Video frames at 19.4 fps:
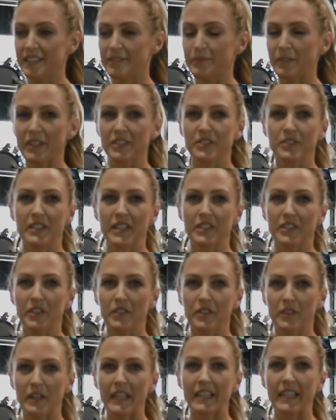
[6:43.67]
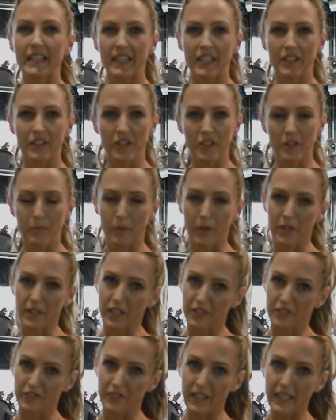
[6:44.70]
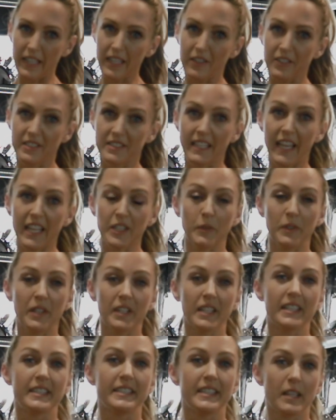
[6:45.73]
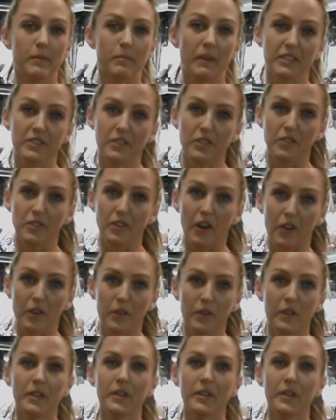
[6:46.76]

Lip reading: Make sure that you really get that big burnout feeling, because that's when you're going to see the muscle grow.